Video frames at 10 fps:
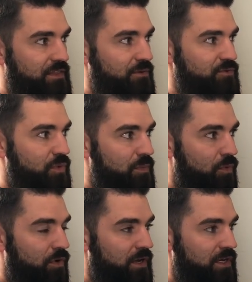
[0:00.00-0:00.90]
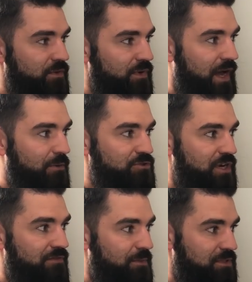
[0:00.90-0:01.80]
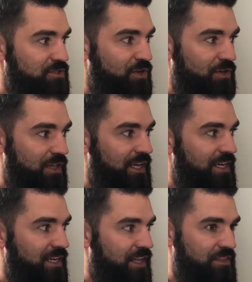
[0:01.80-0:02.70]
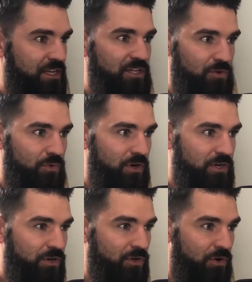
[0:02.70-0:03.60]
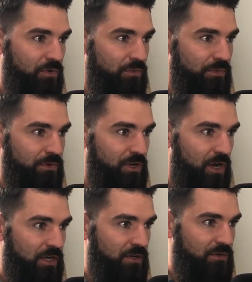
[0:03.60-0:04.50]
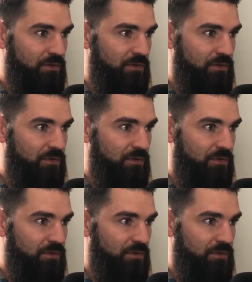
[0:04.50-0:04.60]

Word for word: I yeah. think it was one morning when I was driving up to Salt Lake, and I think you were in New York when we were talking.